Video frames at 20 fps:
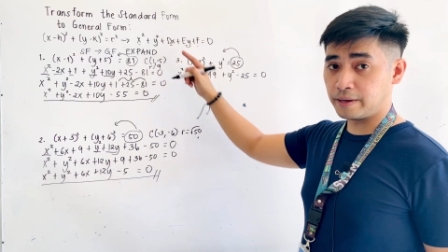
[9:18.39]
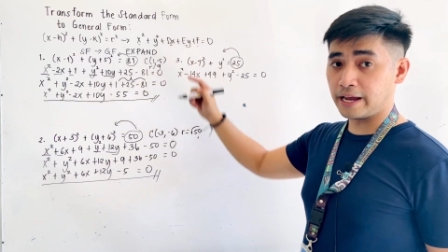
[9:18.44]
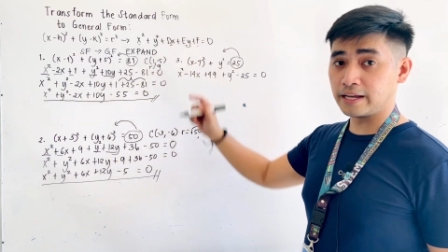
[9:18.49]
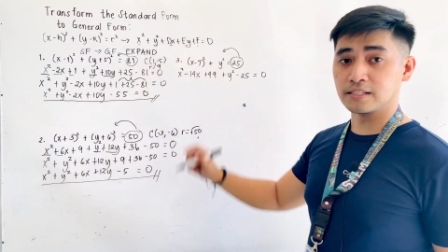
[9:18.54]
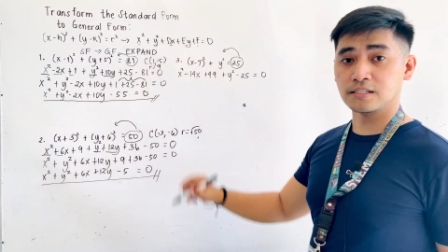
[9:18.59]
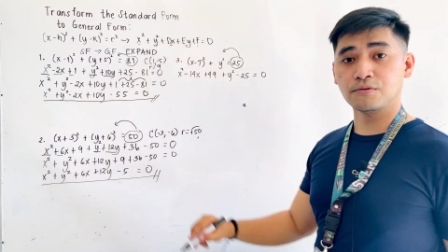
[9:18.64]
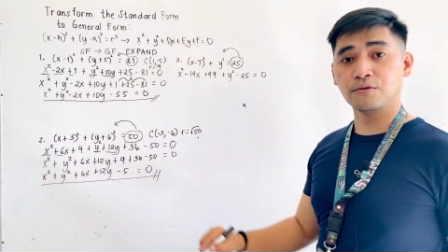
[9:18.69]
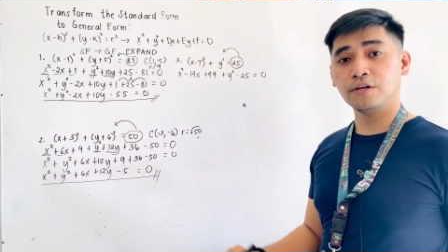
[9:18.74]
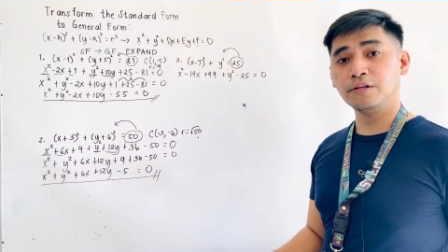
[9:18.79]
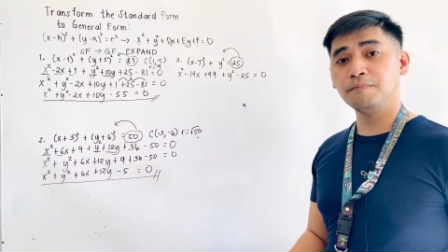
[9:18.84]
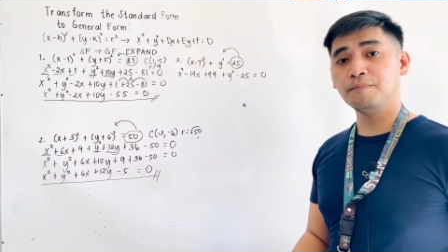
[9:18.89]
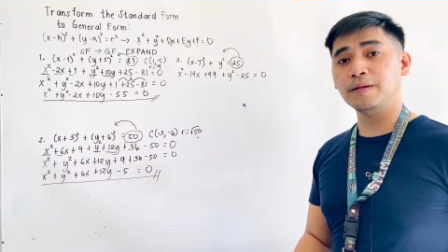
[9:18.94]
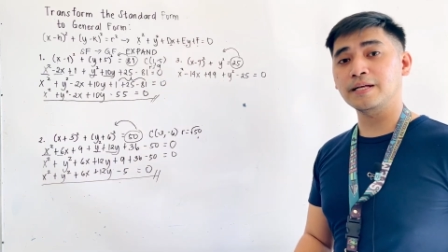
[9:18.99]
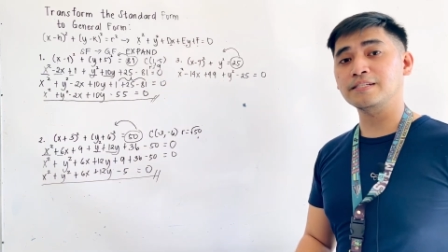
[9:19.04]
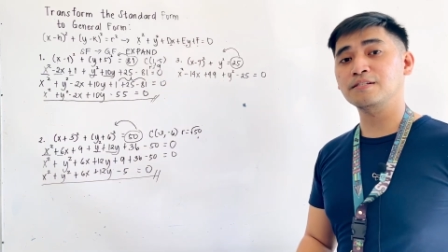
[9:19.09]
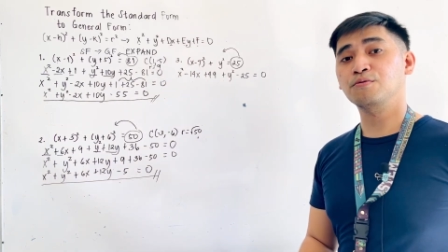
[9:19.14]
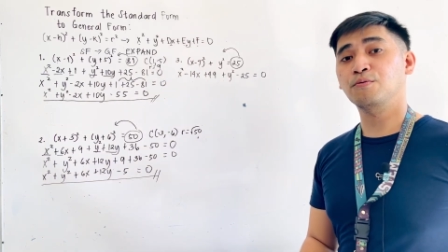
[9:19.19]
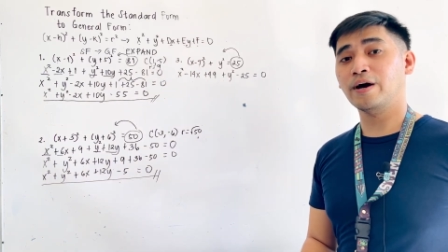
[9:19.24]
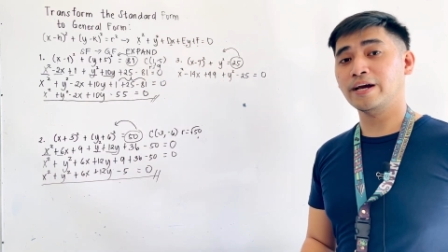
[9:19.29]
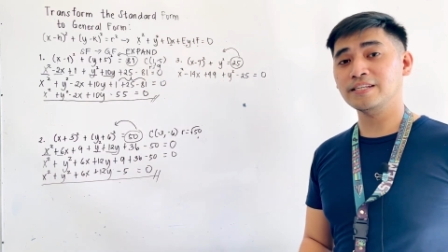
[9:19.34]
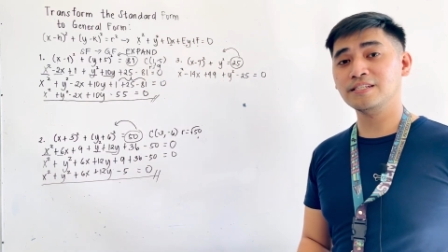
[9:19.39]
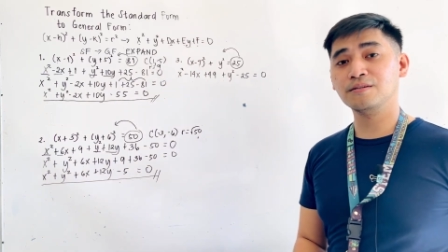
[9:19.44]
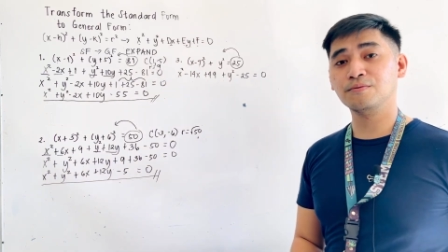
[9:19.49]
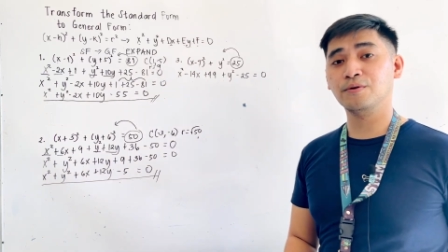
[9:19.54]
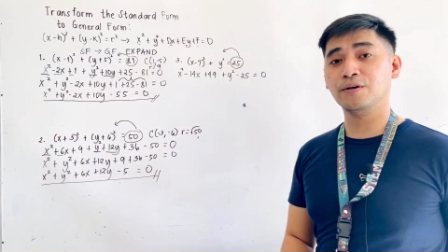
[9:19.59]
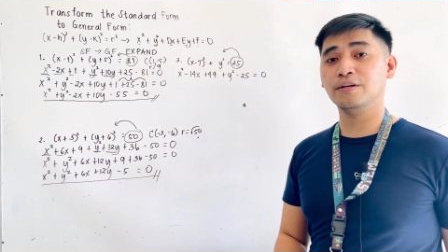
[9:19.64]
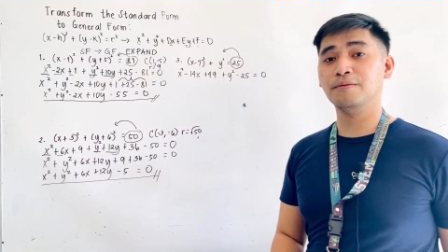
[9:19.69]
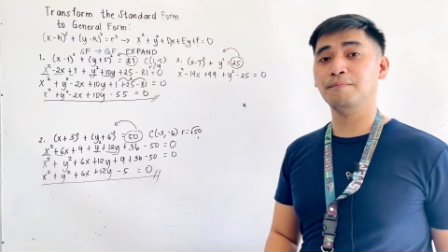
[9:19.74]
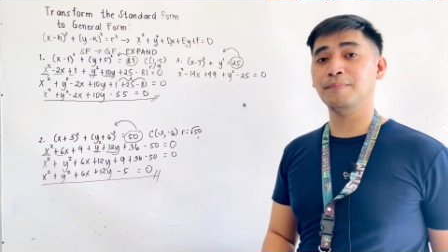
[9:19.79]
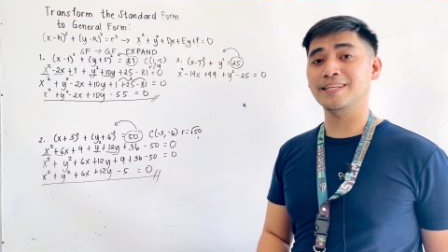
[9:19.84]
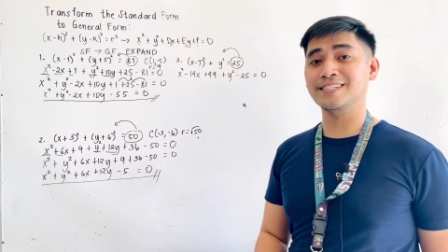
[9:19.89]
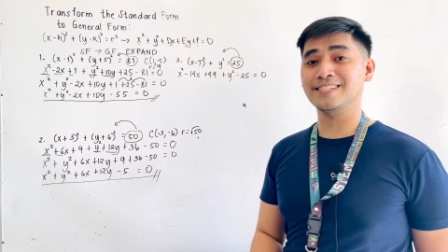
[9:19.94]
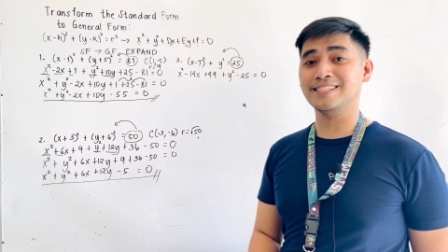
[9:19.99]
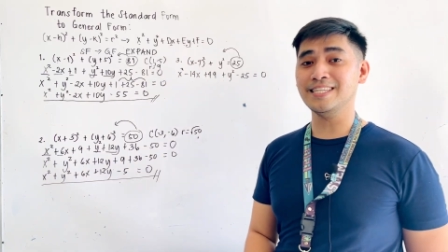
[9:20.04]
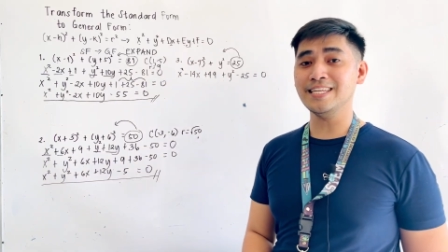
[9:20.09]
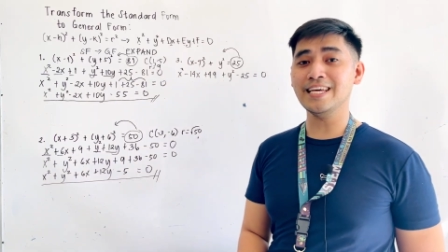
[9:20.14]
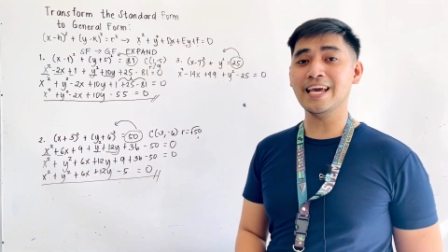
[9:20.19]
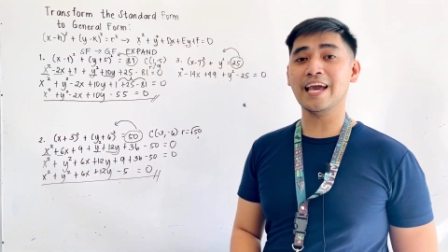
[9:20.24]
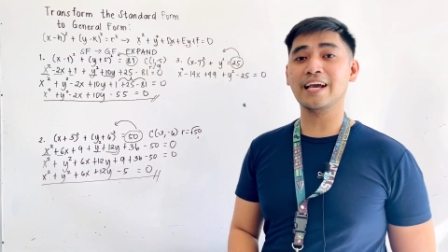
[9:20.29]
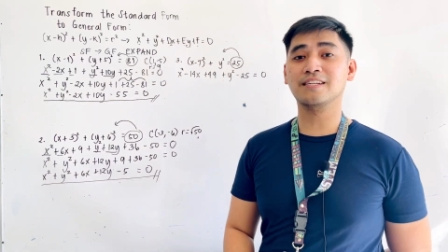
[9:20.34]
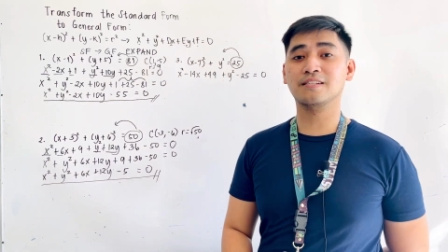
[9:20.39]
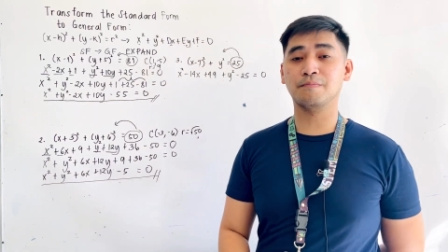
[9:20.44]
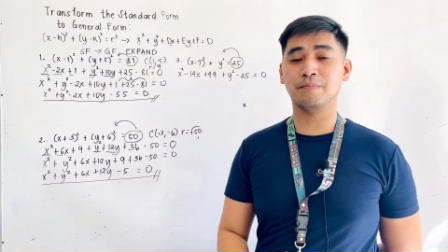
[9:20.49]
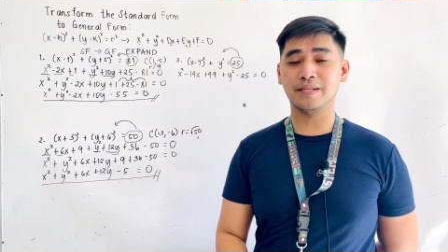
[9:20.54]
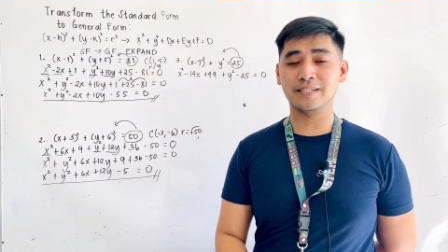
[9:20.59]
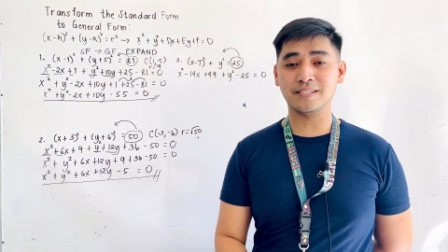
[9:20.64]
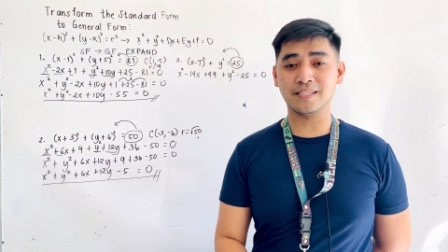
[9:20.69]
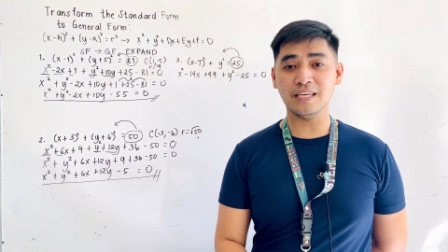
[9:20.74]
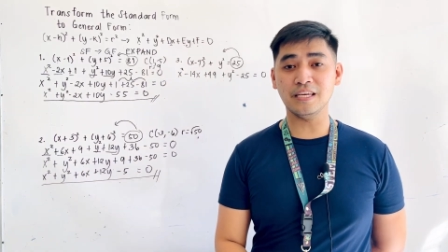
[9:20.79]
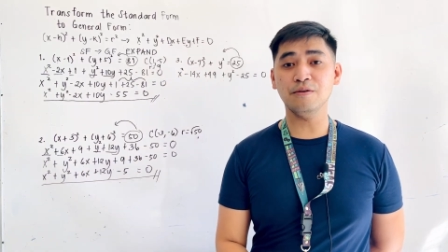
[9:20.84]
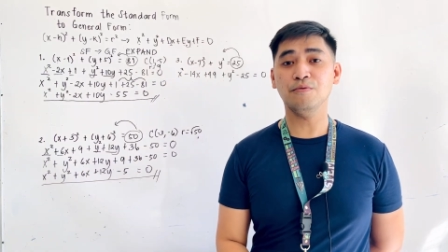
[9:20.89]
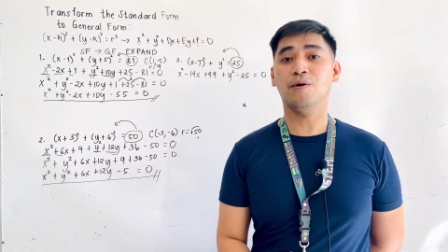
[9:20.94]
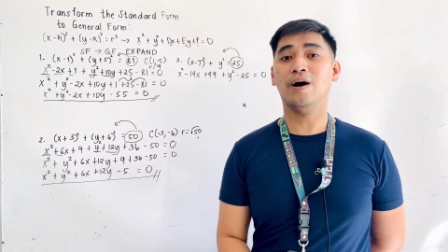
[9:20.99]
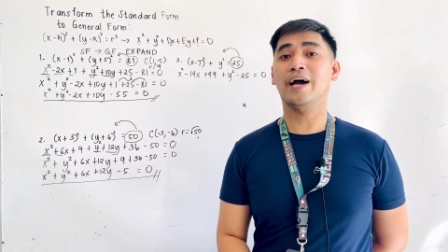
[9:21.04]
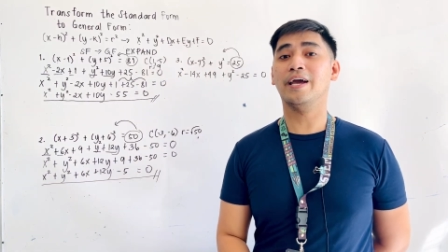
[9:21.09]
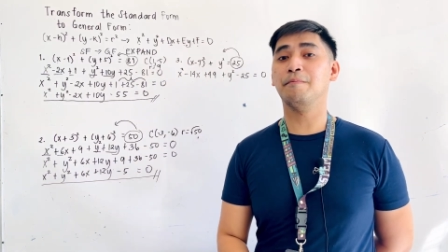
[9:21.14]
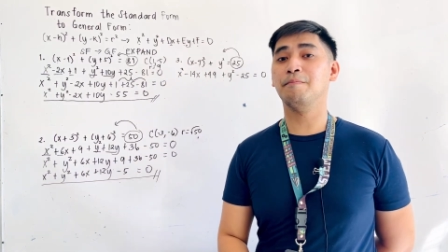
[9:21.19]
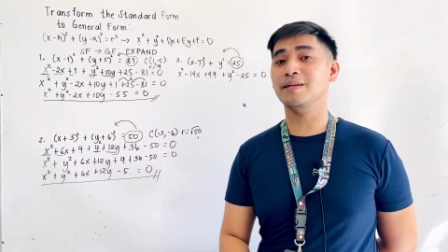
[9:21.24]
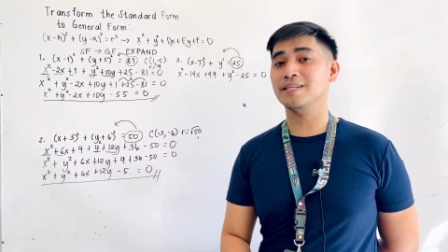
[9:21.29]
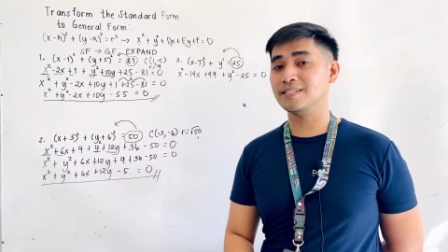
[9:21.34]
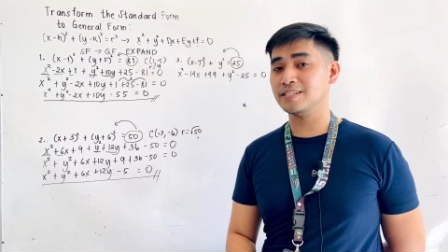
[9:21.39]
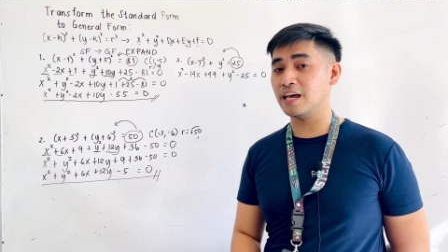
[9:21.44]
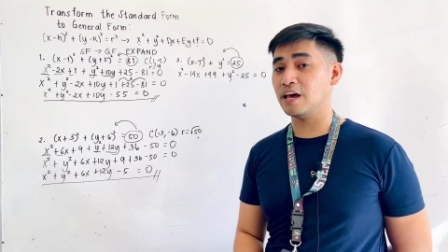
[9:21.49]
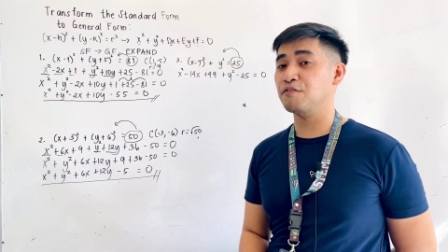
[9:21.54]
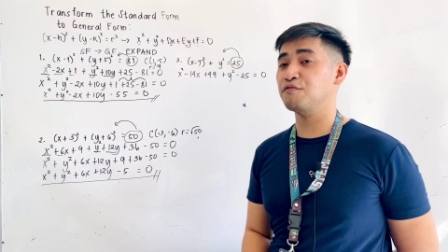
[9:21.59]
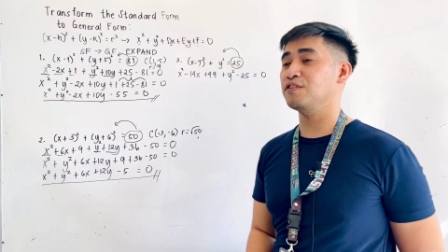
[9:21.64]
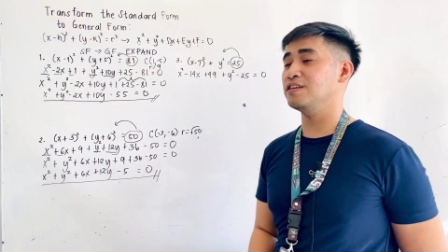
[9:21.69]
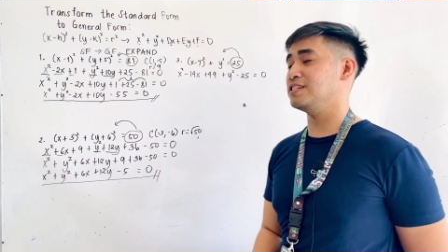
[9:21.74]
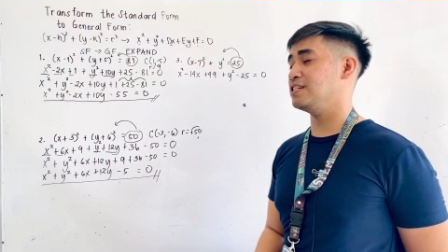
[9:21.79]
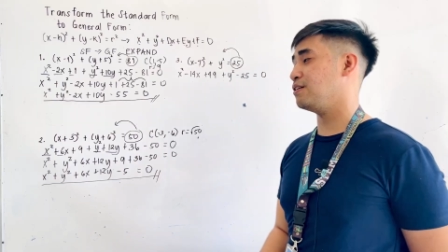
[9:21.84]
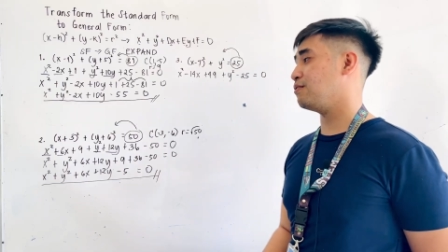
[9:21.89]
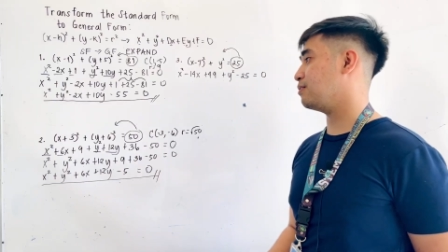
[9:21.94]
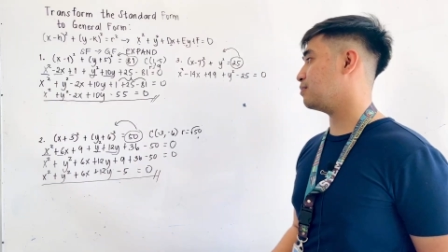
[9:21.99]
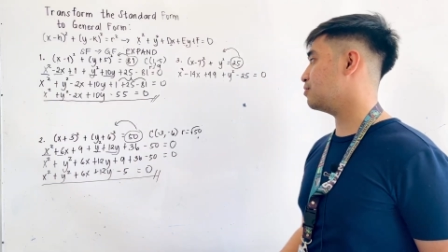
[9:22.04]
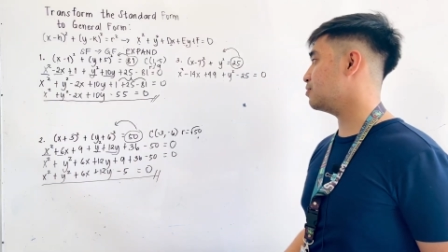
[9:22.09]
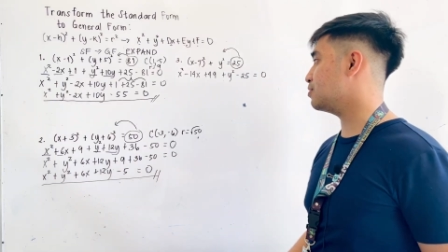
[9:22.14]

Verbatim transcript: x squared plus y squared plus dx plus ey plus f is equal to